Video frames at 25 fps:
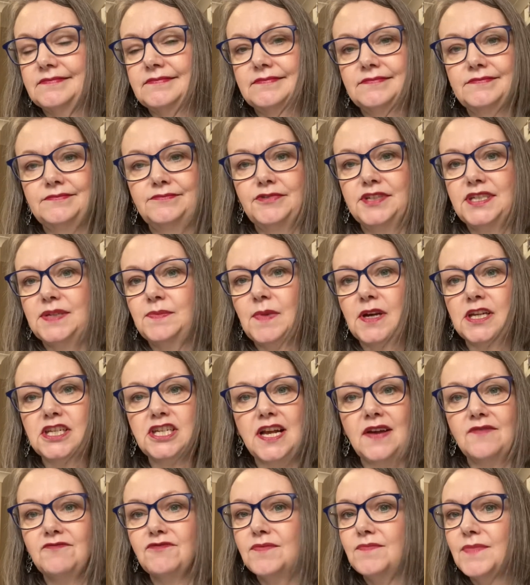pretty much
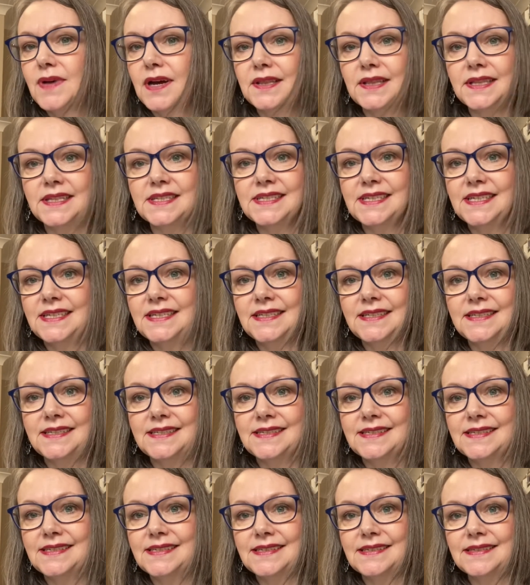every month
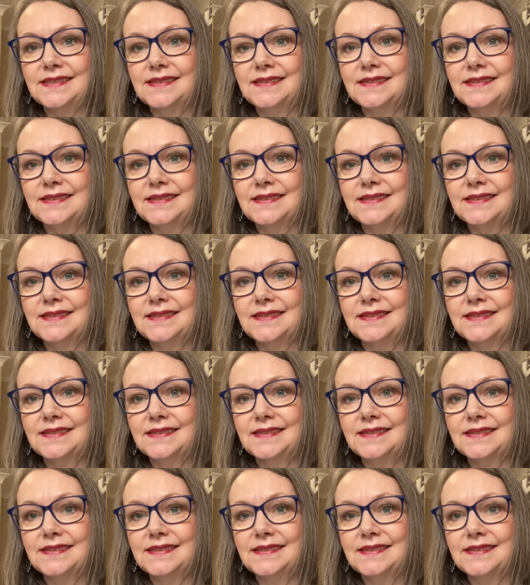since